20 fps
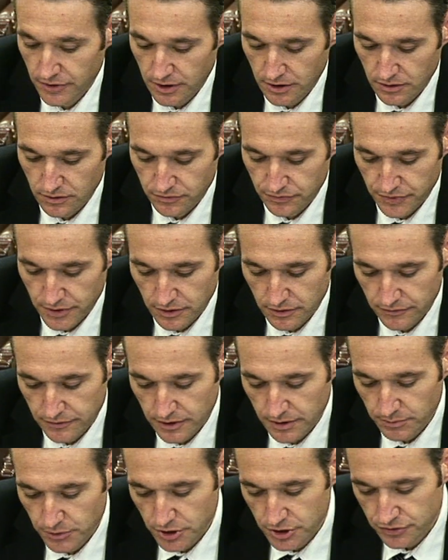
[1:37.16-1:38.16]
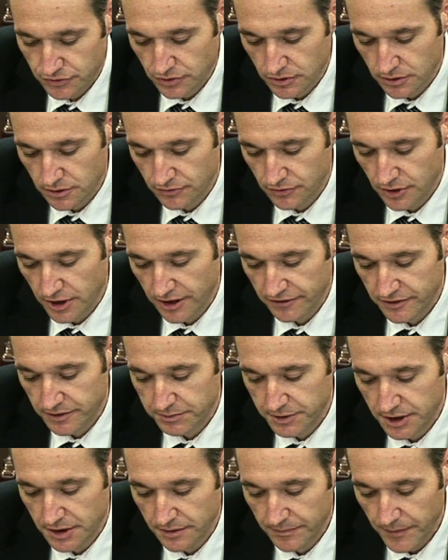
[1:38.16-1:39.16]
Thank you. Thank you very much for having
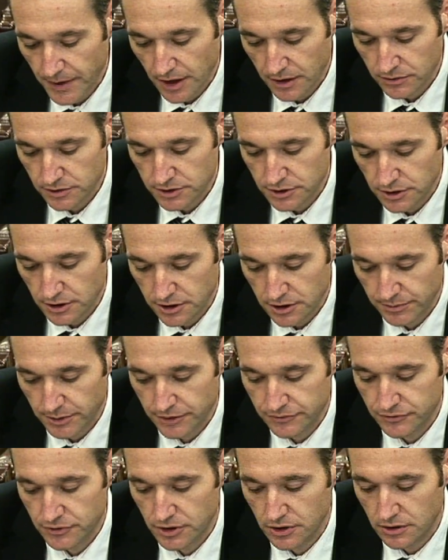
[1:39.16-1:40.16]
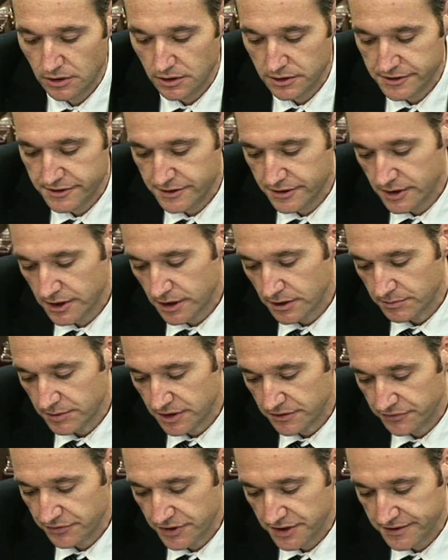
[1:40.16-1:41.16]
me. I will talk about the costs and
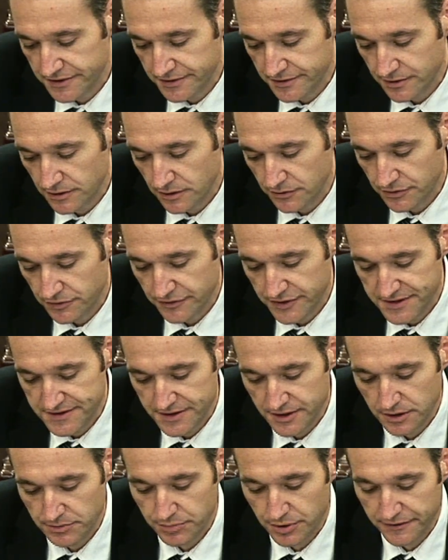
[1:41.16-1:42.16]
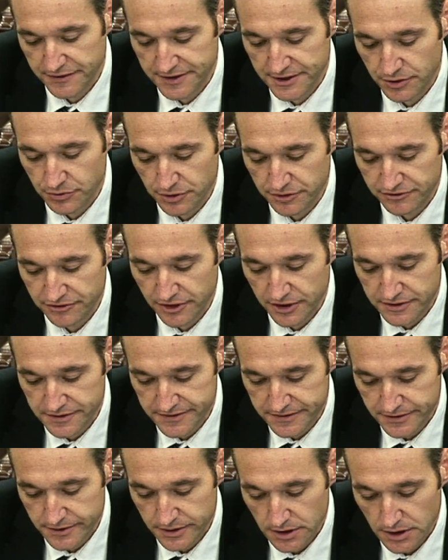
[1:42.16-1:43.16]
benefits of investing in private equity
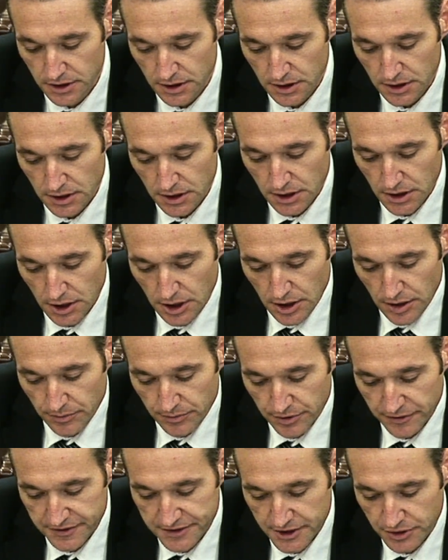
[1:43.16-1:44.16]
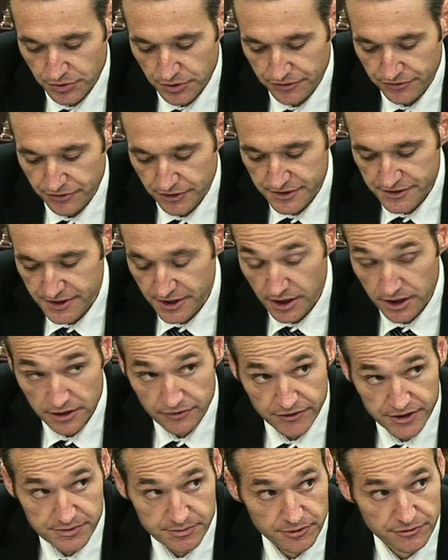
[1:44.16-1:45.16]
funds. Private equity funds are
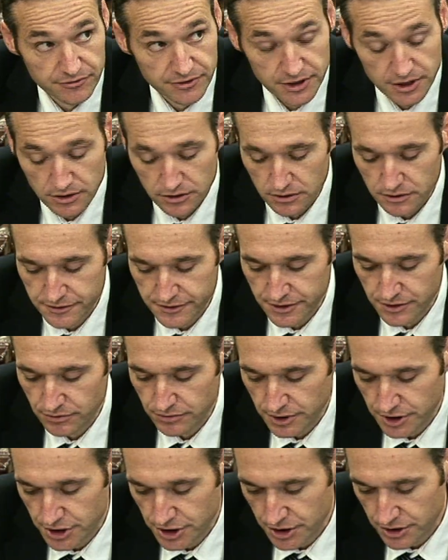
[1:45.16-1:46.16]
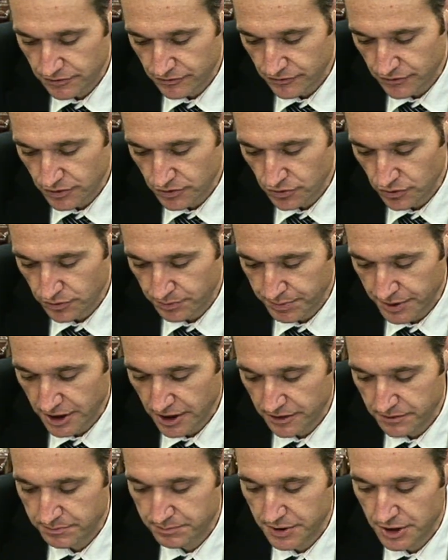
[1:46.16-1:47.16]
investment vehicles in which the two
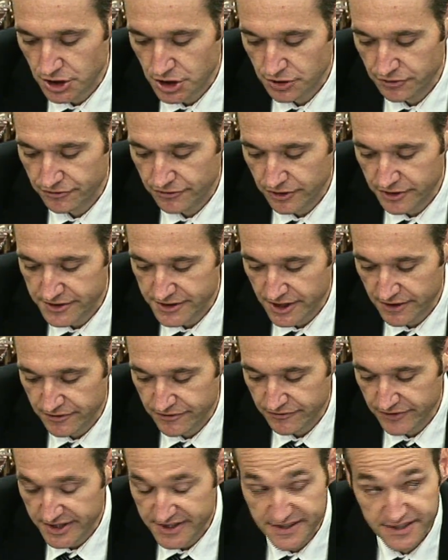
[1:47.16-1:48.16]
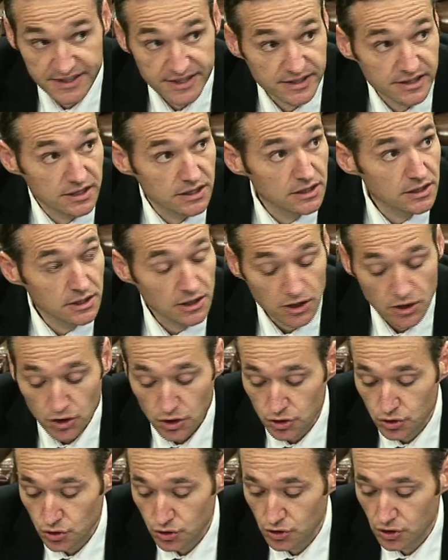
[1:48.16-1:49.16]
PA pension funds have invested
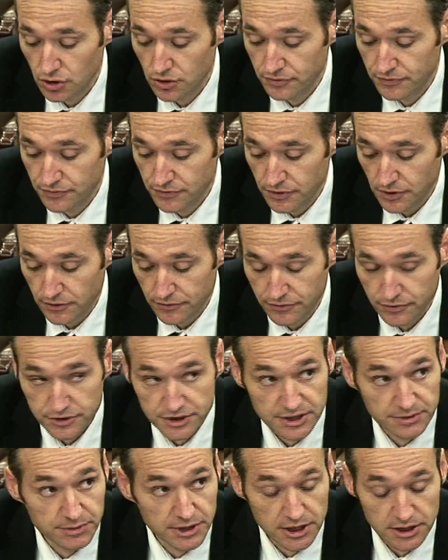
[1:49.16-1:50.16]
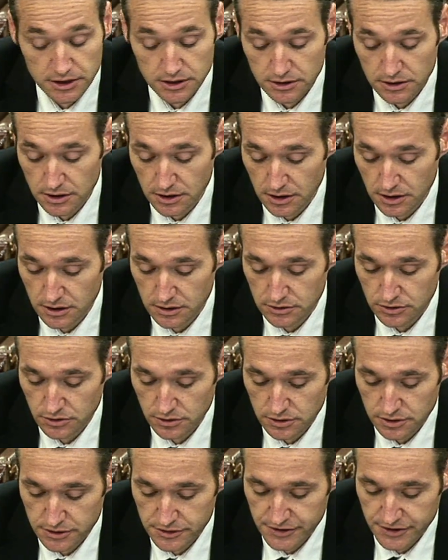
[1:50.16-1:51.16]
a total of $40 billion
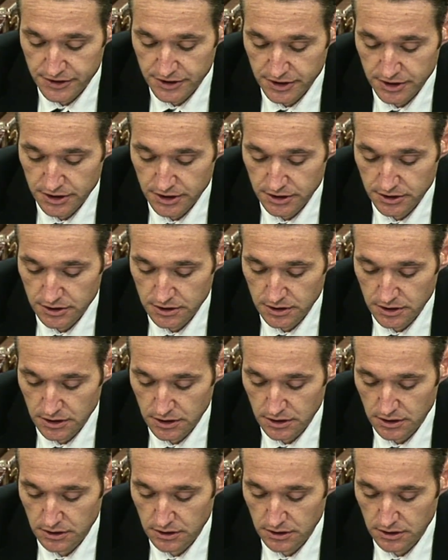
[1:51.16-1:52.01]
in